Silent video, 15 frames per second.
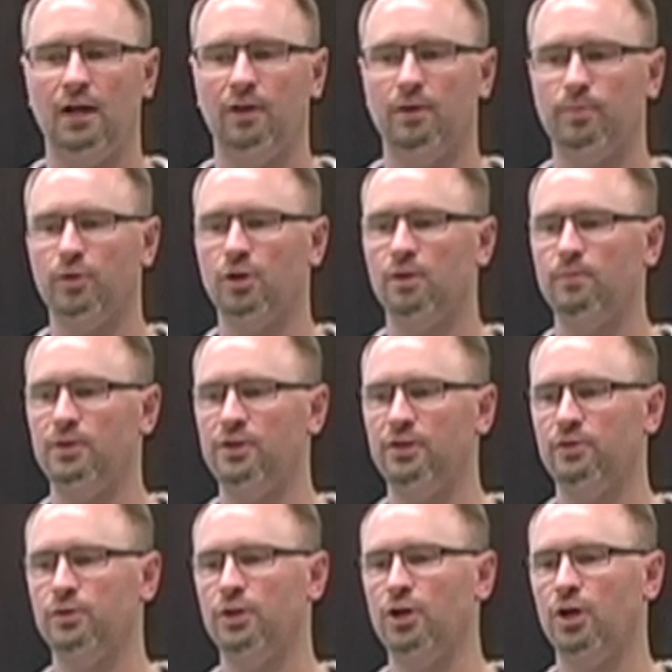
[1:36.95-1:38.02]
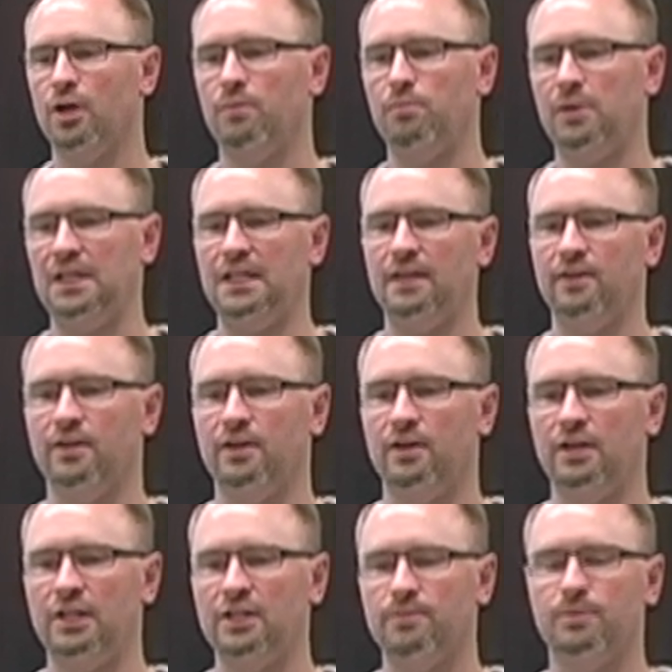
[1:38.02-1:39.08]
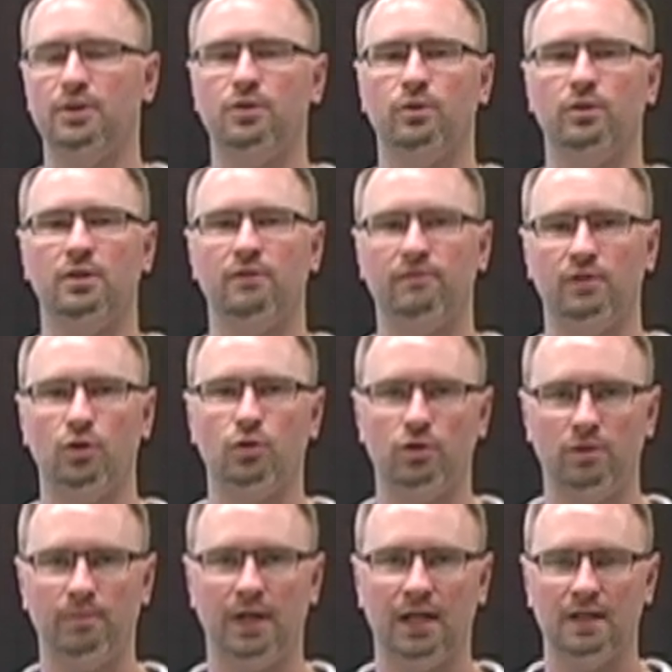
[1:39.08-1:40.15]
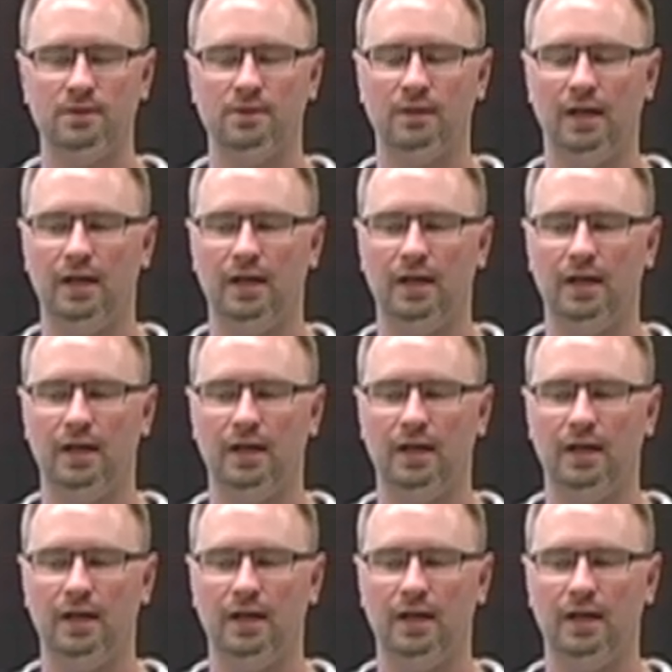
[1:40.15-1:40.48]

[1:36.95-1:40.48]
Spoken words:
The problem is that we're not meeting their inspiratory flow demands.